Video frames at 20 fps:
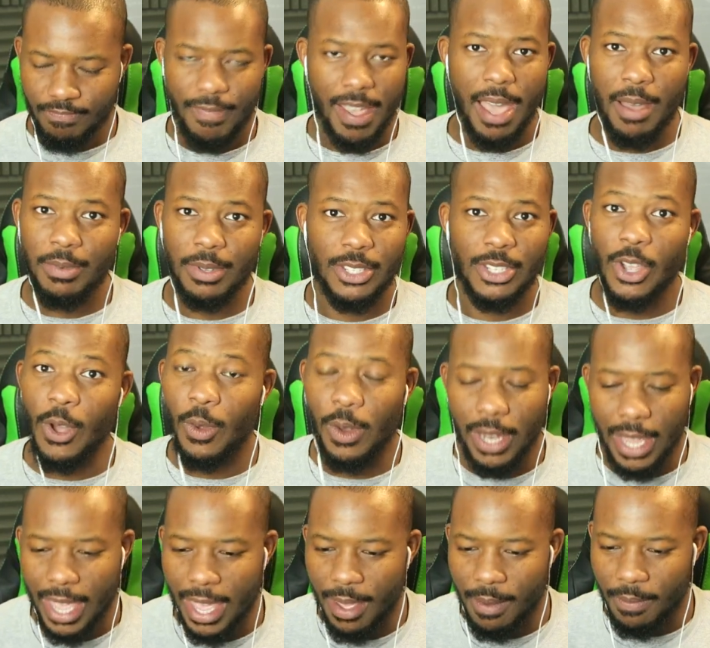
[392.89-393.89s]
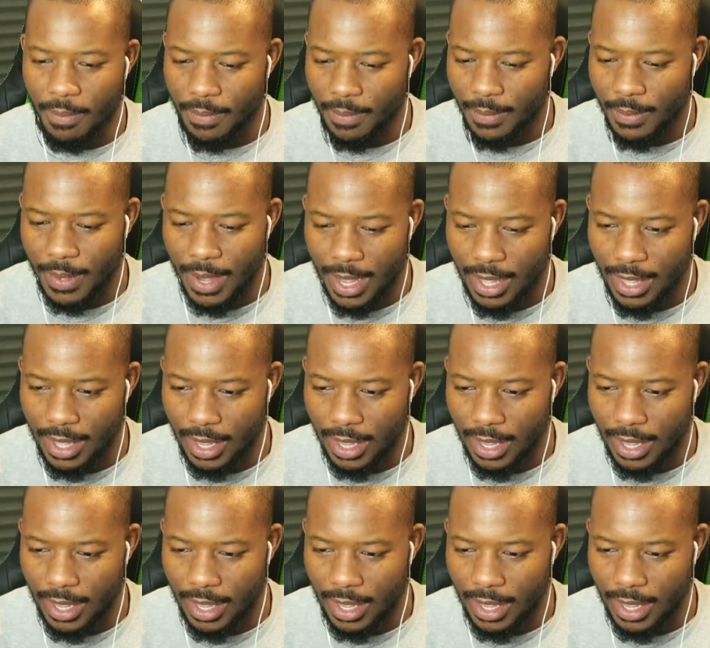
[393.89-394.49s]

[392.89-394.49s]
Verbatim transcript: That was totally him, I